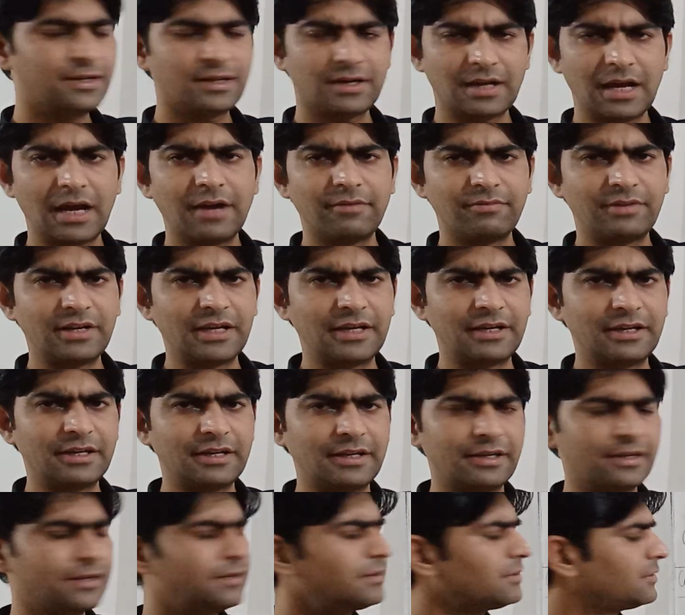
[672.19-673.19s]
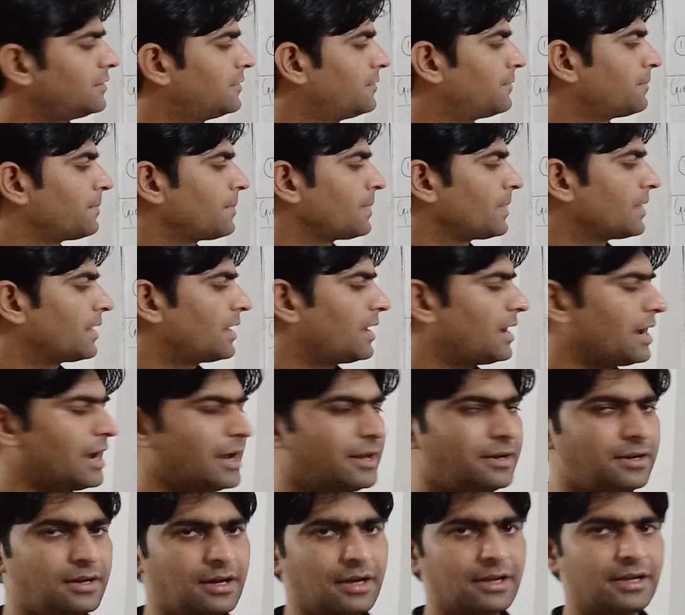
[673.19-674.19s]
have taken here,
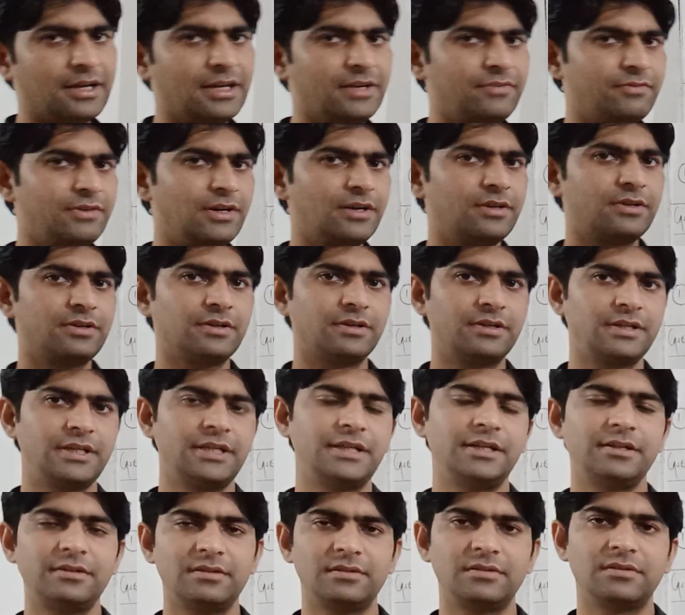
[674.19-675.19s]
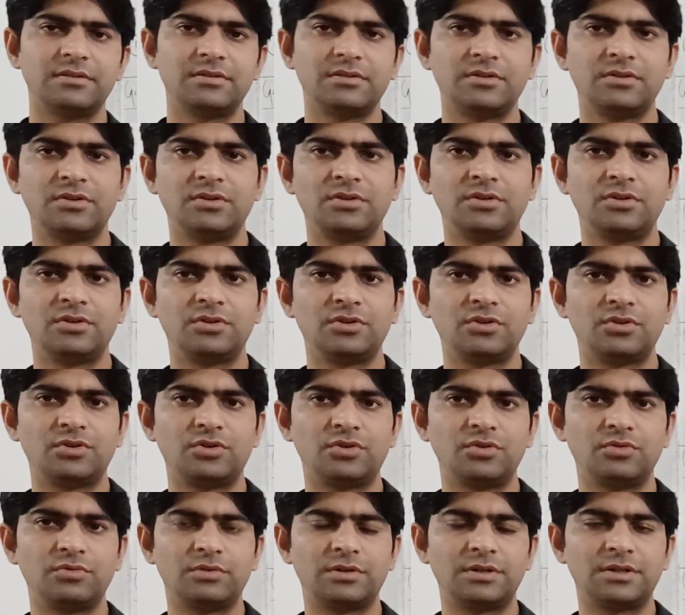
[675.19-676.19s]
and again we are turning
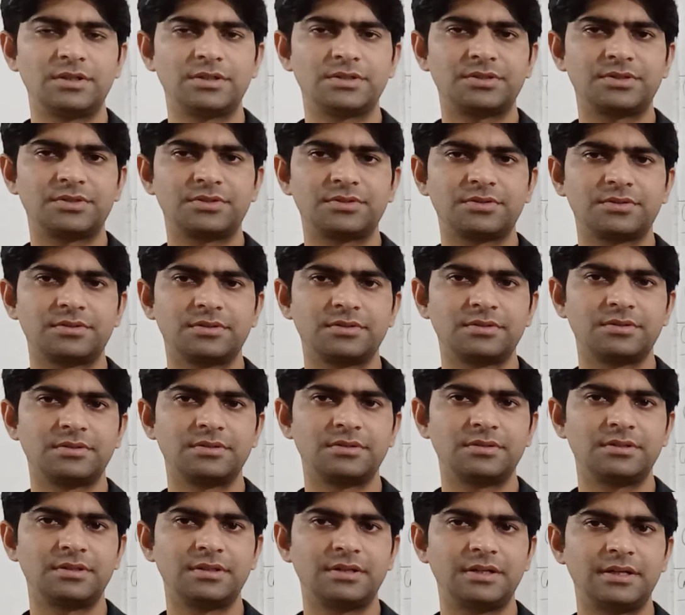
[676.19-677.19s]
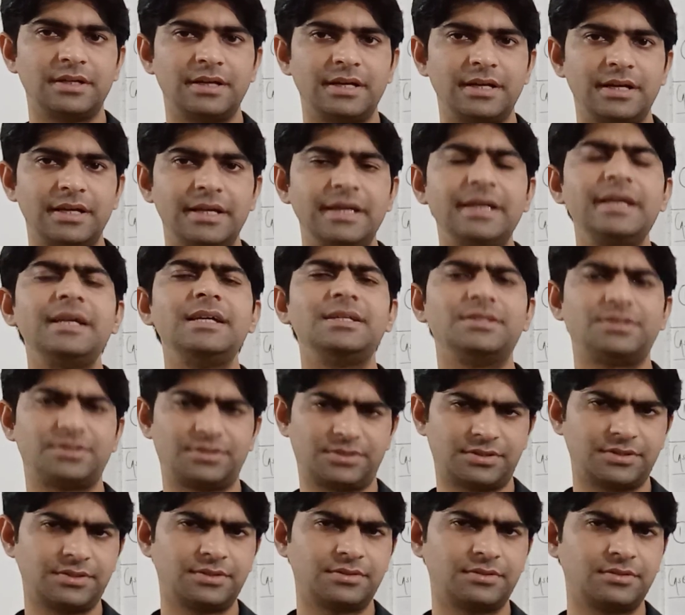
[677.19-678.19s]
towards
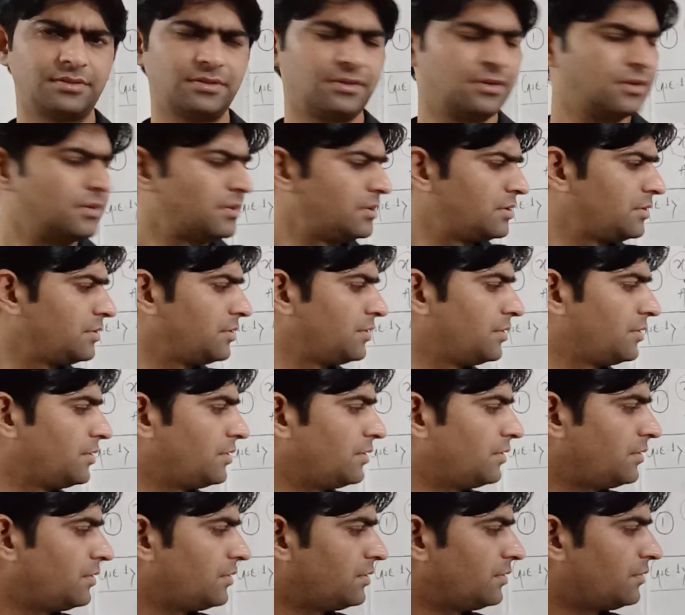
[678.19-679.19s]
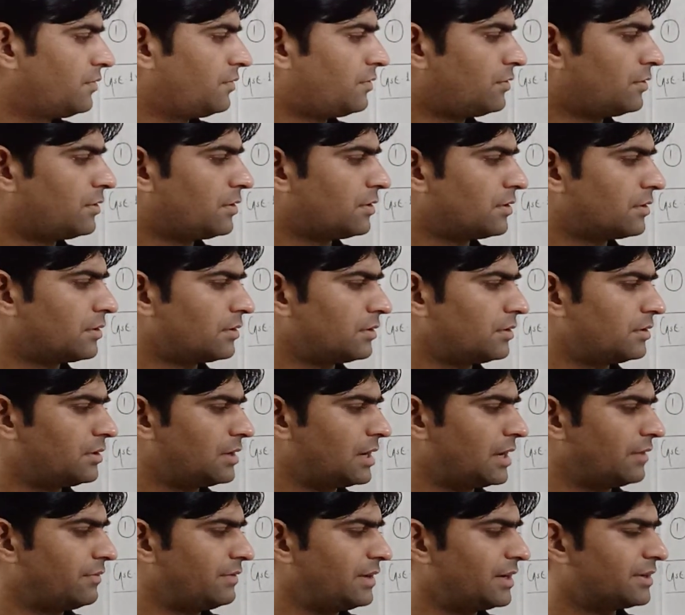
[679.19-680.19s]
east
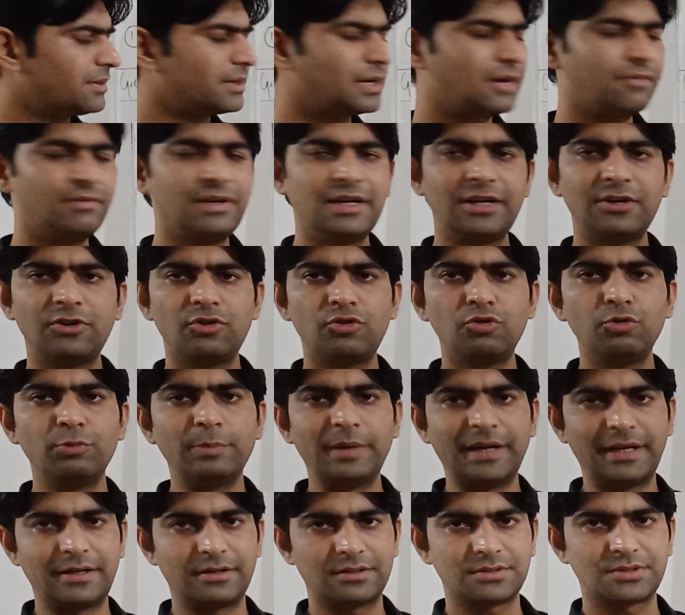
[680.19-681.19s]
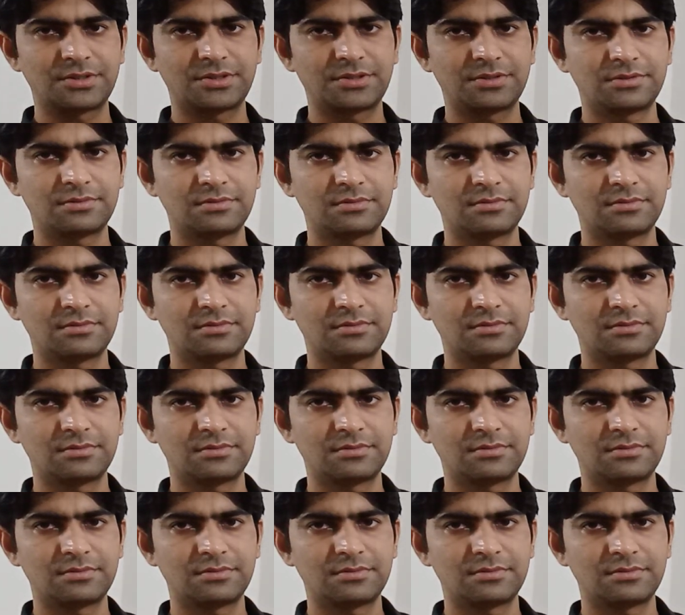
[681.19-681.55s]
and we are traveling 2 meters.